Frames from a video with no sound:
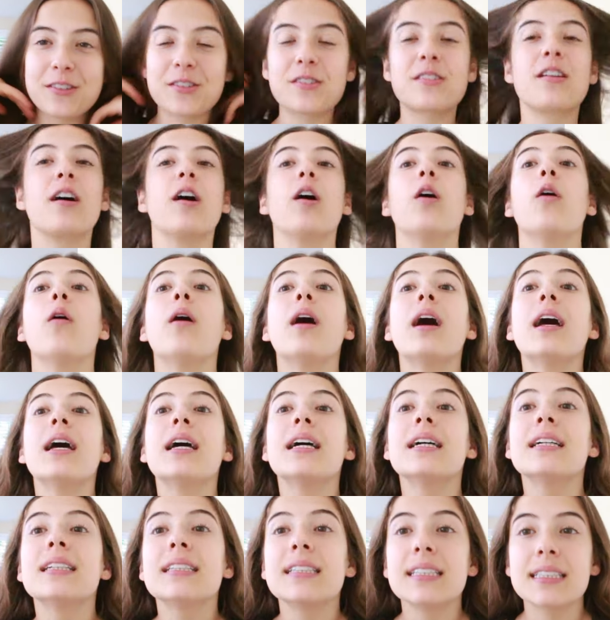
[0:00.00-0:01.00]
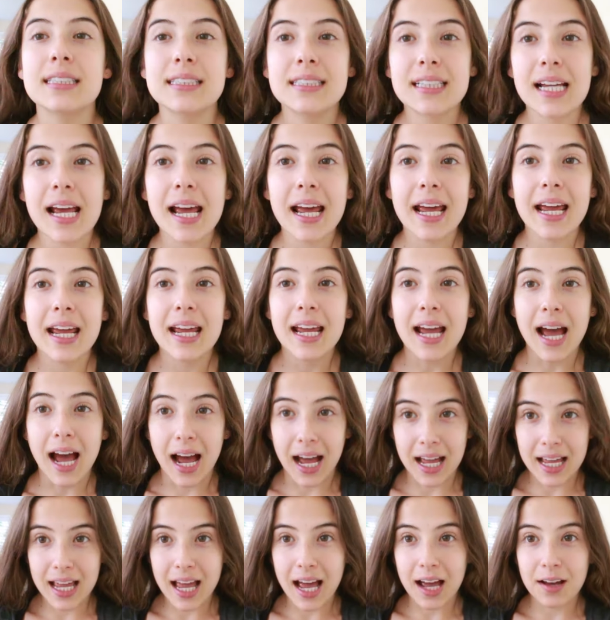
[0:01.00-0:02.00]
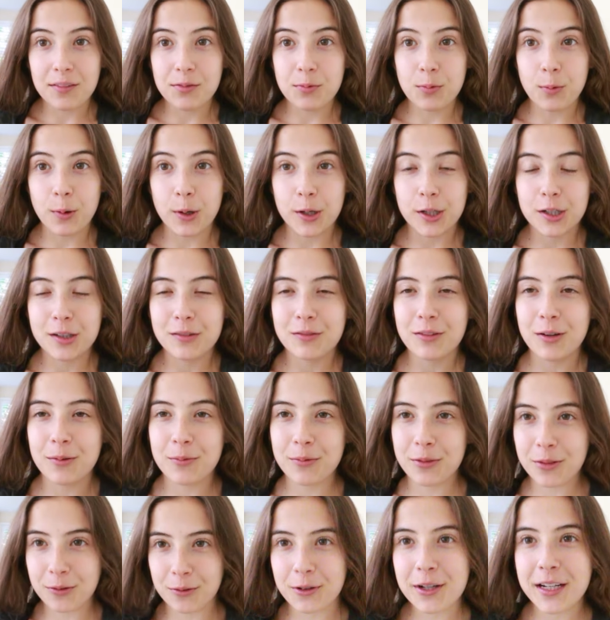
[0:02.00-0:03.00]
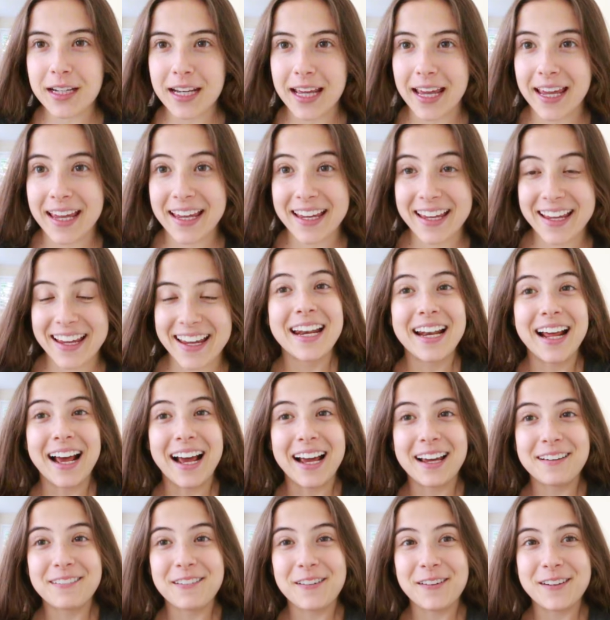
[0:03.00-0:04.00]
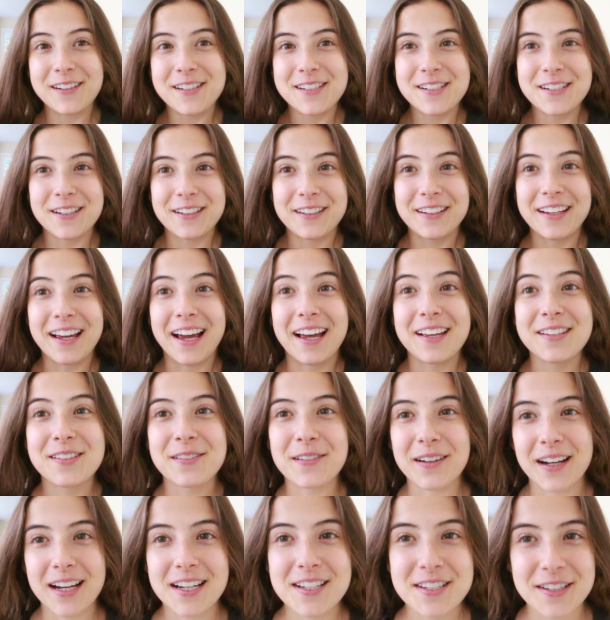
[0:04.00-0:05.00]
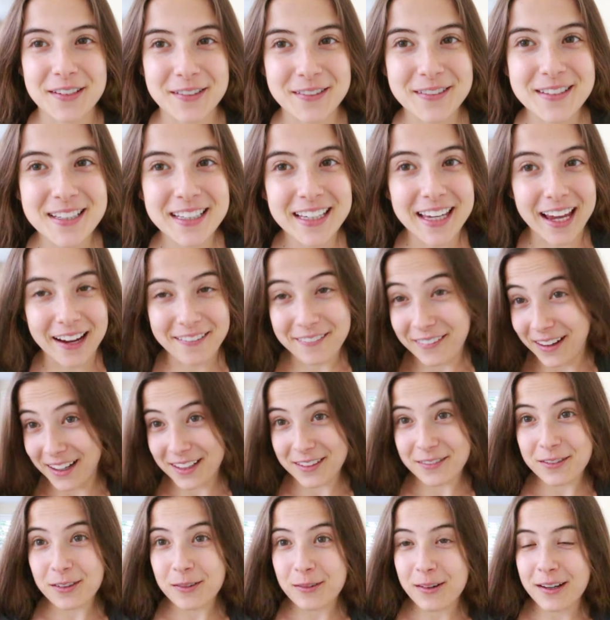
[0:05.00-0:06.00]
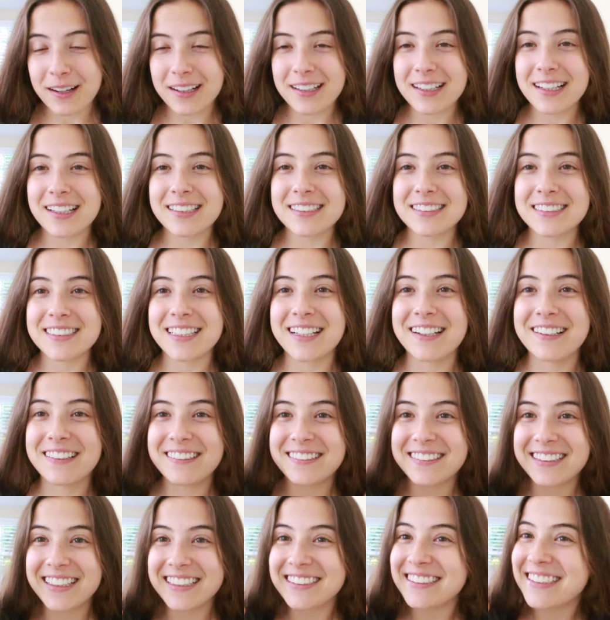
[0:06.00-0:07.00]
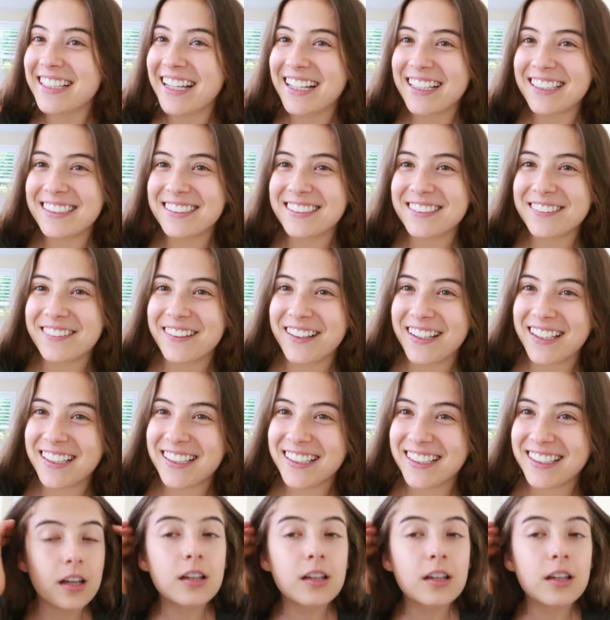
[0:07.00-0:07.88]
So today I have work from 3 to 8, and I'm going to show you guys what I do to get ready for work. So let's get into it.